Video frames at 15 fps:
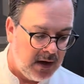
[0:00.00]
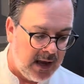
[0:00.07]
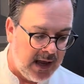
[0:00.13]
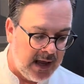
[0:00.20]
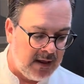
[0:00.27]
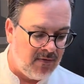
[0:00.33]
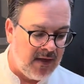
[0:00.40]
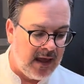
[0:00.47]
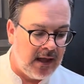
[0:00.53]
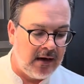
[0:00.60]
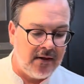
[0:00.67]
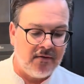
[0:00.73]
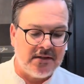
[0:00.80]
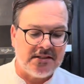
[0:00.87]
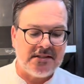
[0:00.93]
And
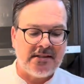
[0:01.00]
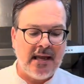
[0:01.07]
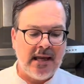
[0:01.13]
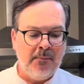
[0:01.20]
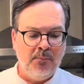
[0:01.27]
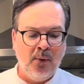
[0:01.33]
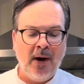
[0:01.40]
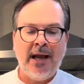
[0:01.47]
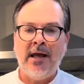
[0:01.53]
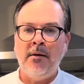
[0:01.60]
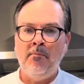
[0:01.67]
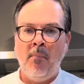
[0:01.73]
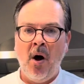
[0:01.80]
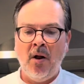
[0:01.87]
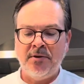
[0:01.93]
then the same
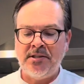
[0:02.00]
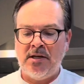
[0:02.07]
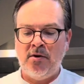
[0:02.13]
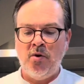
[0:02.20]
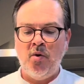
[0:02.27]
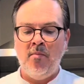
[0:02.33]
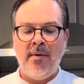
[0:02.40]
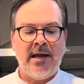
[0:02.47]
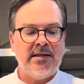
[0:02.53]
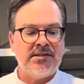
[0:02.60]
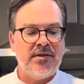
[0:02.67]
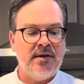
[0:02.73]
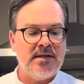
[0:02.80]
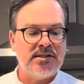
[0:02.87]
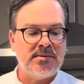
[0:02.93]
brand, Malden, who makes
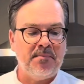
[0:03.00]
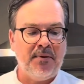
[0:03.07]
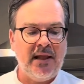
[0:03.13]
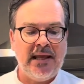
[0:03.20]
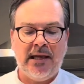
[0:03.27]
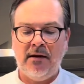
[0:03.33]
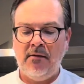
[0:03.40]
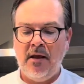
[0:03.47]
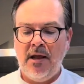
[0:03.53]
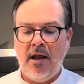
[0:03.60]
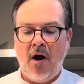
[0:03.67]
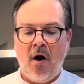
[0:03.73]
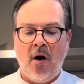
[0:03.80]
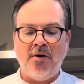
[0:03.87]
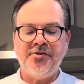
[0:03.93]
this plain,
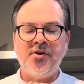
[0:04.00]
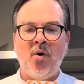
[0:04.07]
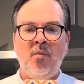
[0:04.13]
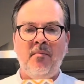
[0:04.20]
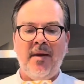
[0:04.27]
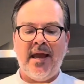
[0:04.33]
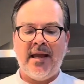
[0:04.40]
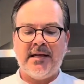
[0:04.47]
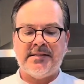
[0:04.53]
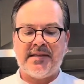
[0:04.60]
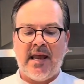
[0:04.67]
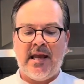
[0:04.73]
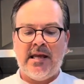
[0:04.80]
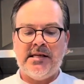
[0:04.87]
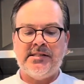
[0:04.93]
also makes
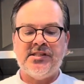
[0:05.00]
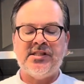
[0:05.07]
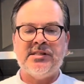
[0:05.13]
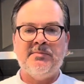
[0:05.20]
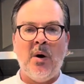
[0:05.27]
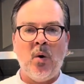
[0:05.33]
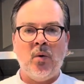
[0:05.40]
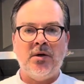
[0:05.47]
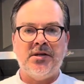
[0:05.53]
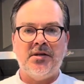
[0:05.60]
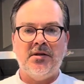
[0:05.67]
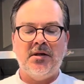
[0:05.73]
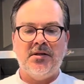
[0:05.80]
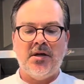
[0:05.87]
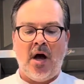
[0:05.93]
a smoked
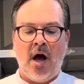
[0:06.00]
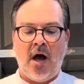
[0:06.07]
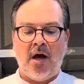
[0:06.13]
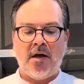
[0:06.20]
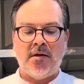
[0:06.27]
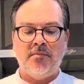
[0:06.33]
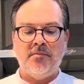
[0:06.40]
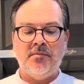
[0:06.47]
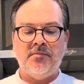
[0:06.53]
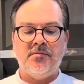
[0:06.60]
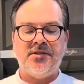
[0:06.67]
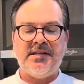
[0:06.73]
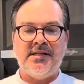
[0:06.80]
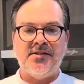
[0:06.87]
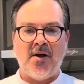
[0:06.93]

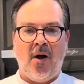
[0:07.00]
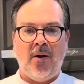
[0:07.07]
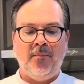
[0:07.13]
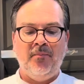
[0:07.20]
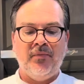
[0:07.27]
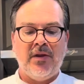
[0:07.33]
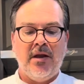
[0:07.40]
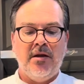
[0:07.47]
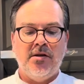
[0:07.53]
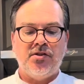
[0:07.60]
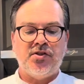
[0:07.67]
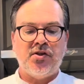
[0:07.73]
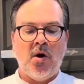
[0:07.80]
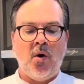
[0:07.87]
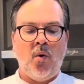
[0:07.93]
sea salt.
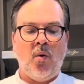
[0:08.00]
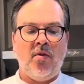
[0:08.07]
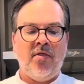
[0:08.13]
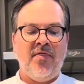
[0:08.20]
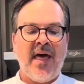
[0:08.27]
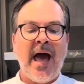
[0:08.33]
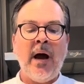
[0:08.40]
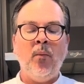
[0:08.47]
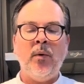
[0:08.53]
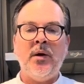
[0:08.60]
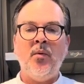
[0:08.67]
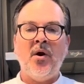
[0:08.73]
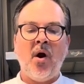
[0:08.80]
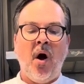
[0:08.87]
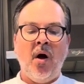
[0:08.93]
So that we
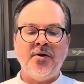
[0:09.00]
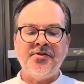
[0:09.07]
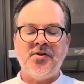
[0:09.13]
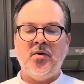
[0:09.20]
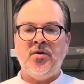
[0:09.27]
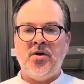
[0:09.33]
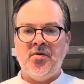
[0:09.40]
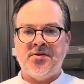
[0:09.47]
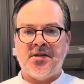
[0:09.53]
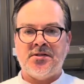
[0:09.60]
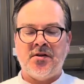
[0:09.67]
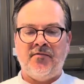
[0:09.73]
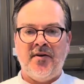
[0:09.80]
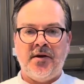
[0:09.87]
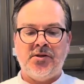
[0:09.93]
would also use as
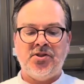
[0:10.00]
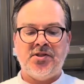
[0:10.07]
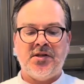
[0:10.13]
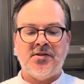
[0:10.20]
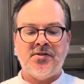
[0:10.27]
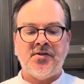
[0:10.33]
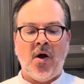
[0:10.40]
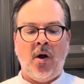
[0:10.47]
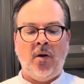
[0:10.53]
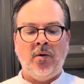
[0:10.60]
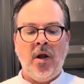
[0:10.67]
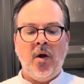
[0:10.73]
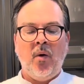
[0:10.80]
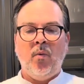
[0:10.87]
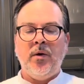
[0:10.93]
a finishing salt.
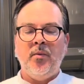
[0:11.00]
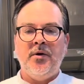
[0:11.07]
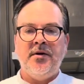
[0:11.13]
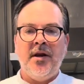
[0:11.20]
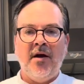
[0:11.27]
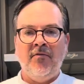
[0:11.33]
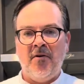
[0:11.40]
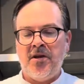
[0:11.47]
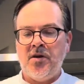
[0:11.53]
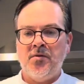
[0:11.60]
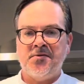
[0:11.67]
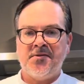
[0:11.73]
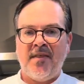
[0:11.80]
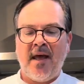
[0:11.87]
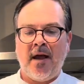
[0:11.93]
We would never
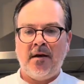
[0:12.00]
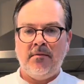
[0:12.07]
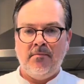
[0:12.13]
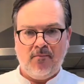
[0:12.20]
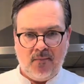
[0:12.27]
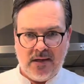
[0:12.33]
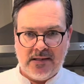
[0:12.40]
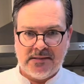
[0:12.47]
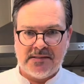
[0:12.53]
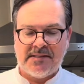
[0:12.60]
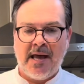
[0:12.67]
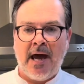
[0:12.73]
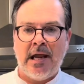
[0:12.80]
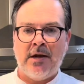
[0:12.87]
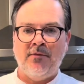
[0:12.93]
use that
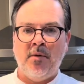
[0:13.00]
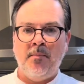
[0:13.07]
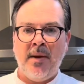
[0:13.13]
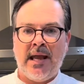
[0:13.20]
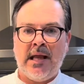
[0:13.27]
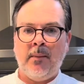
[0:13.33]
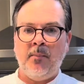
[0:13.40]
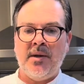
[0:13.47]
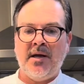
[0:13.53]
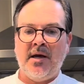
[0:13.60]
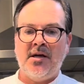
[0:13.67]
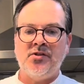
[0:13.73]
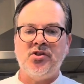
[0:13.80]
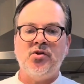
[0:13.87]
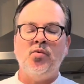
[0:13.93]
inside of a bake
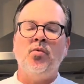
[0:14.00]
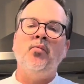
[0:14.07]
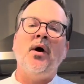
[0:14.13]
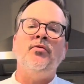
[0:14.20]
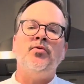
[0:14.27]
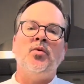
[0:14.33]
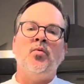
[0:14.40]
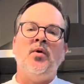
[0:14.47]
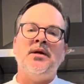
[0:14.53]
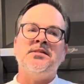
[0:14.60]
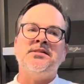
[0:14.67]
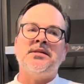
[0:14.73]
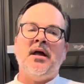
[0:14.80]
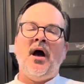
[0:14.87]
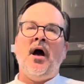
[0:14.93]
because you run the
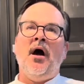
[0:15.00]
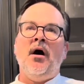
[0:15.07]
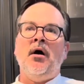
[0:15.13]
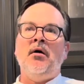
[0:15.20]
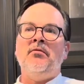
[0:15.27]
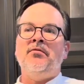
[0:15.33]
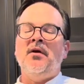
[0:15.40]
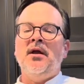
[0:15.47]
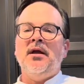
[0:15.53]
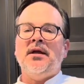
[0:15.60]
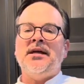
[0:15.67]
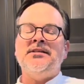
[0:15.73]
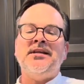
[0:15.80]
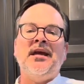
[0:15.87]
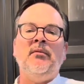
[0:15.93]
risk of
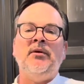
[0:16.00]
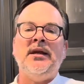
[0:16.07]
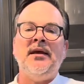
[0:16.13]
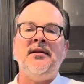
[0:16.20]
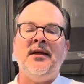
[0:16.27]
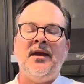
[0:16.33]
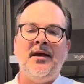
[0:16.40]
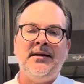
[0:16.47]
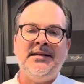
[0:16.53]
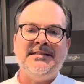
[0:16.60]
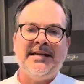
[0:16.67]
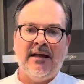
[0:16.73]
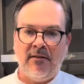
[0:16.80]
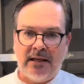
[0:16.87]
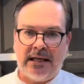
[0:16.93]
contaminating any
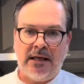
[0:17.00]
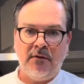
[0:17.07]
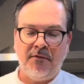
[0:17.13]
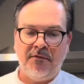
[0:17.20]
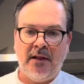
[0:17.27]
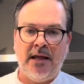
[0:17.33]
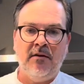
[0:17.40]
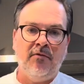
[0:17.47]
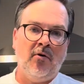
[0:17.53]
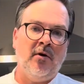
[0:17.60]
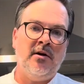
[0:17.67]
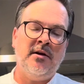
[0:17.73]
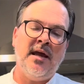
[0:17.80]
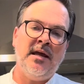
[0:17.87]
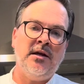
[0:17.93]
delicate flavor
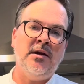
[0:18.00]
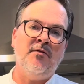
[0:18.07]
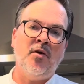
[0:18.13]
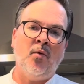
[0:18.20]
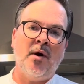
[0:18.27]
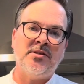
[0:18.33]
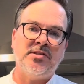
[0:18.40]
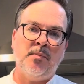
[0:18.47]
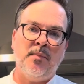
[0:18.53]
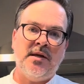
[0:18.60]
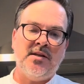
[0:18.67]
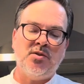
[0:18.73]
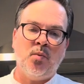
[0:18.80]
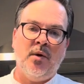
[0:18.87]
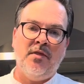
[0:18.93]
in any of the
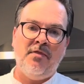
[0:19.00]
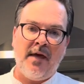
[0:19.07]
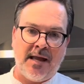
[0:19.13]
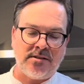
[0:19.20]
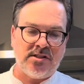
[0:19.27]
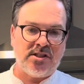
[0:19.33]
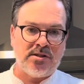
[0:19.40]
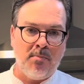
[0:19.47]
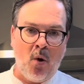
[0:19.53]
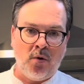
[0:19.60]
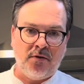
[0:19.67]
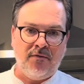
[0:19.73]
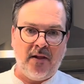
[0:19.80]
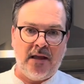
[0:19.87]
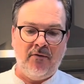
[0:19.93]
recipes with that
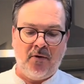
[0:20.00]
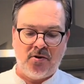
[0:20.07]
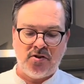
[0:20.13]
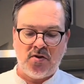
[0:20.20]
smoked flavor.